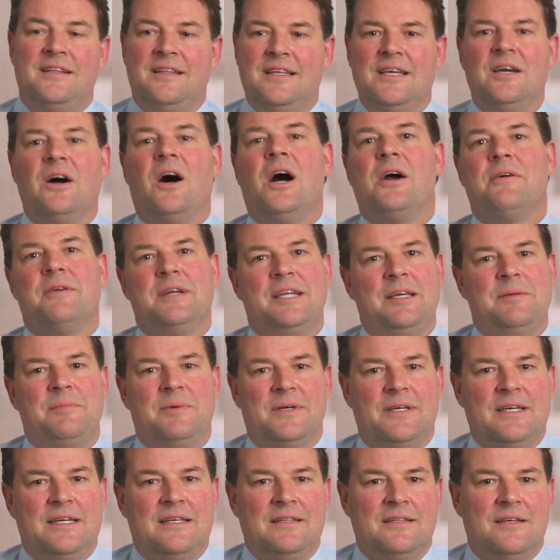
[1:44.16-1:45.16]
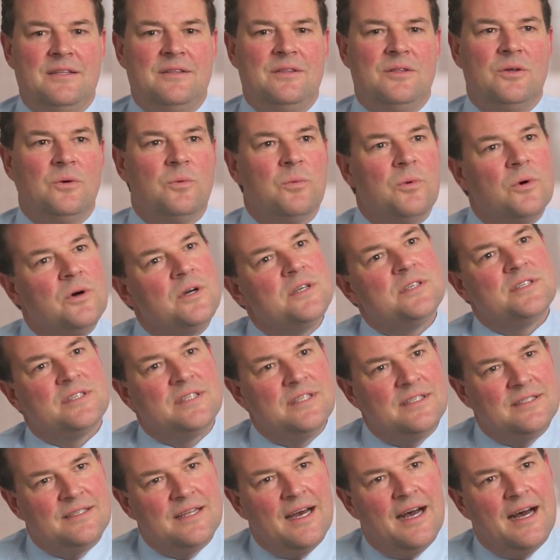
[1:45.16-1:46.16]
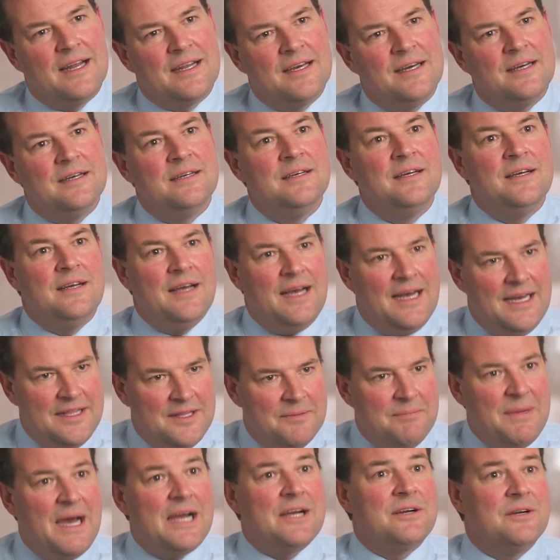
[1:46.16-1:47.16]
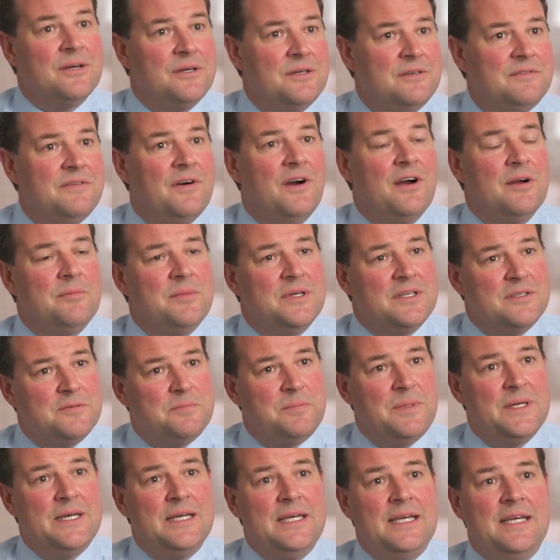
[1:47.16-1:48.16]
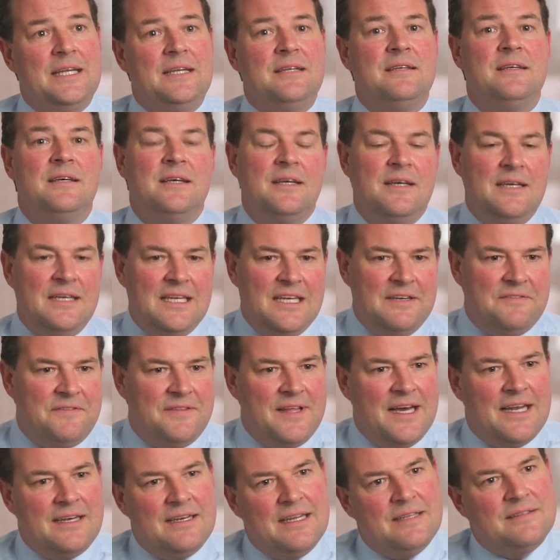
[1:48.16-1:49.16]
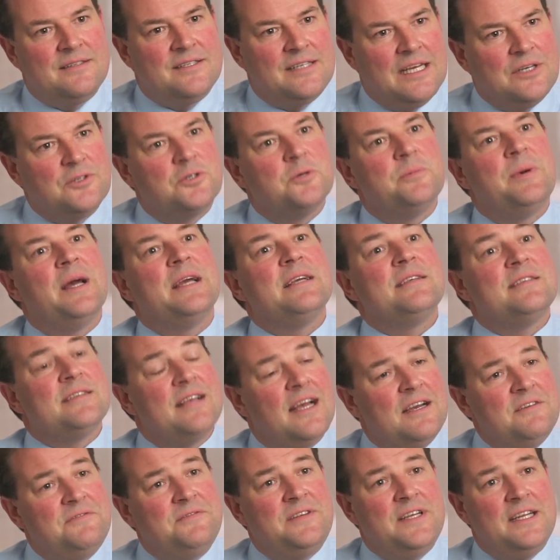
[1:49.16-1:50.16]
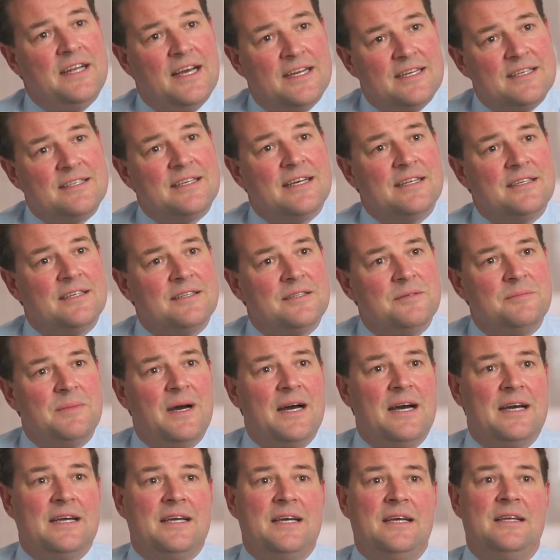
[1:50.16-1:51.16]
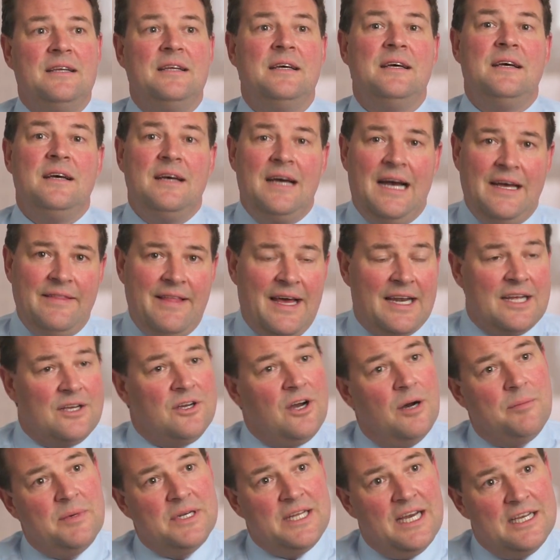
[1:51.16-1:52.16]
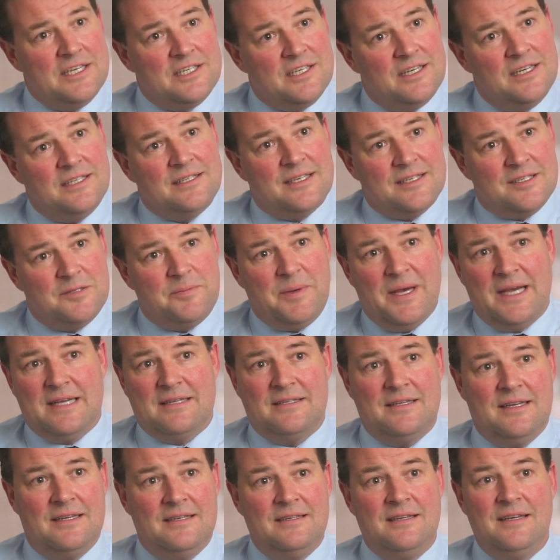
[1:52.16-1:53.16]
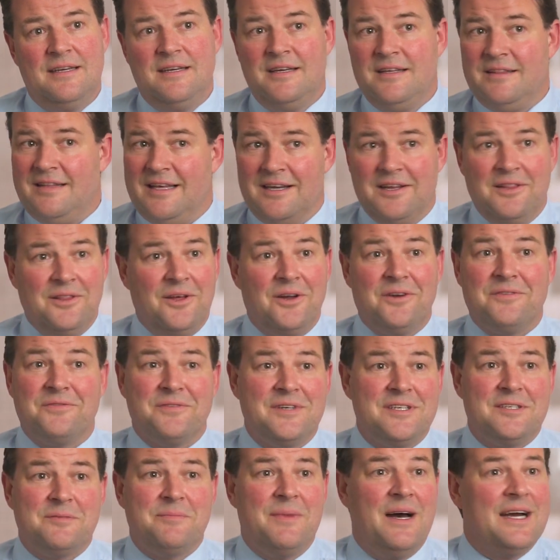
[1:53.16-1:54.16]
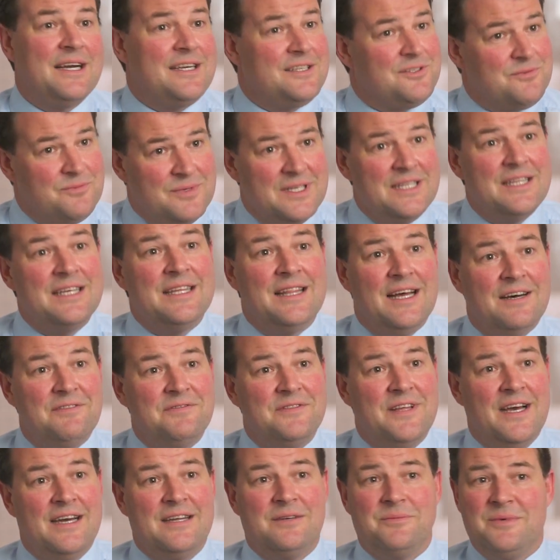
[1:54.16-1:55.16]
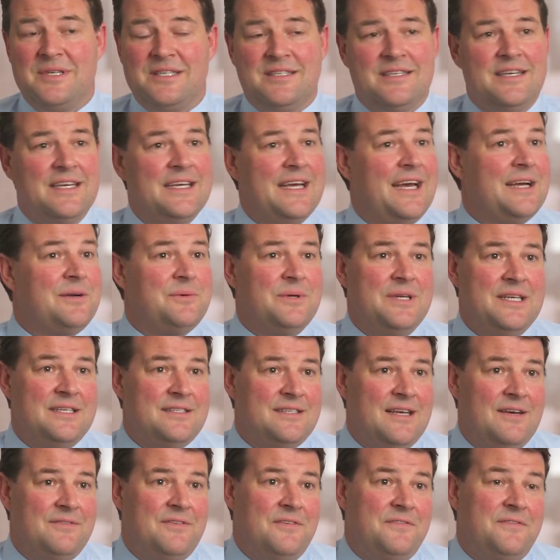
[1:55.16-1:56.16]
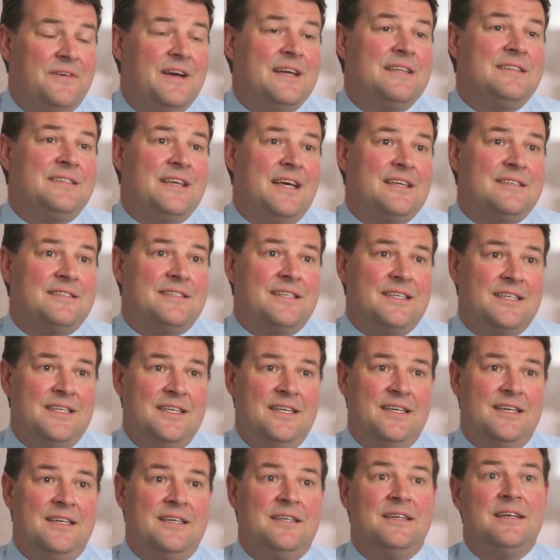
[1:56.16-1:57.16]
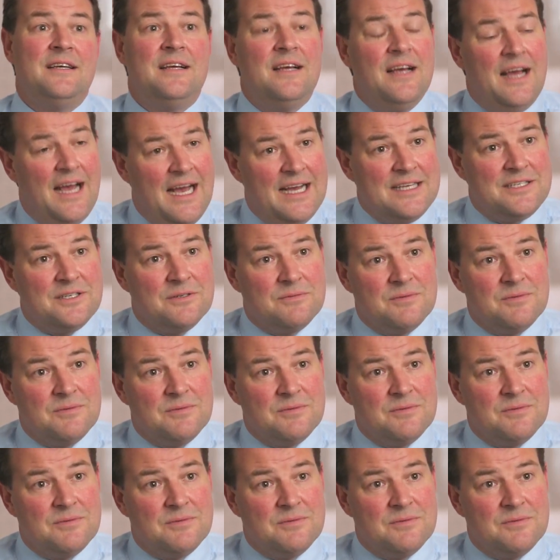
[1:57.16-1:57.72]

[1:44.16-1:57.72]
the irony being that the worse the data and the macro environment has been, if that central bank safety net is under the market and that accommodation is expected, then a lot of risk markets really love that. And we're seeing equities have a fantastic year as